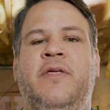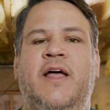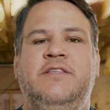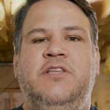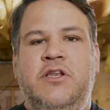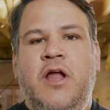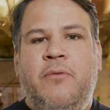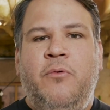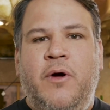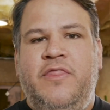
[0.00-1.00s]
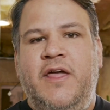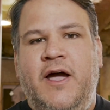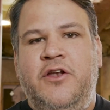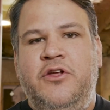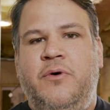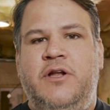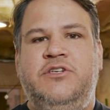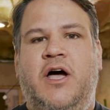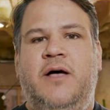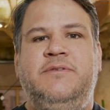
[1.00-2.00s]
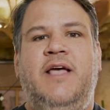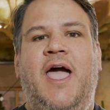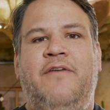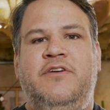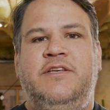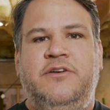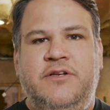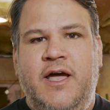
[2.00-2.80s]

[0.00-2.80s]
and that's the number one thing I do on jobs every single